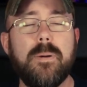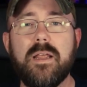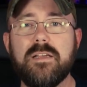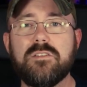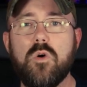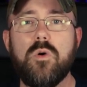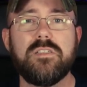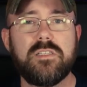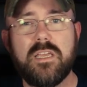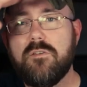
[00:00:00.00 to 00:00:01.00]
But as
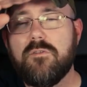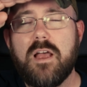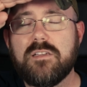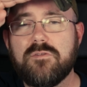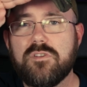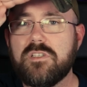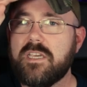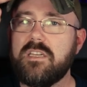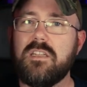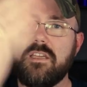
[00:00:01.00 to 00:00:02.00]
always, thank you guys for
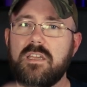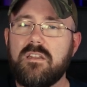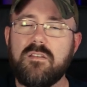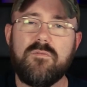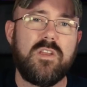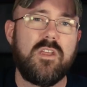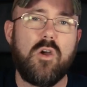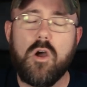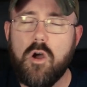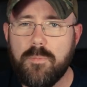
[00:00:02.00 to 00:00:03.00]
sticking to the end of the
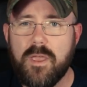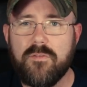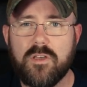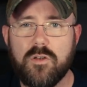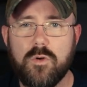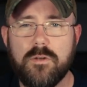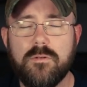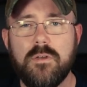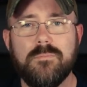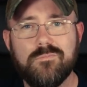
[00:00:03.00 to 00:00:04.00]
video. I hope you have a good one.
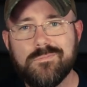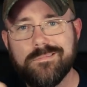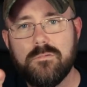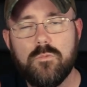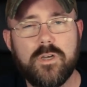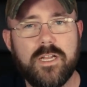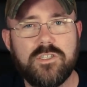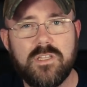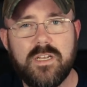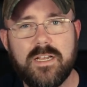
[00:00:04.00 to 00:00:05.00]
We'll
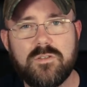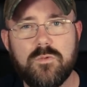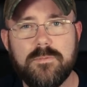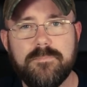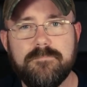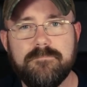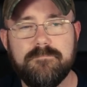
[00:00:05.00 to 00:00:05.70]
catch you in the next one.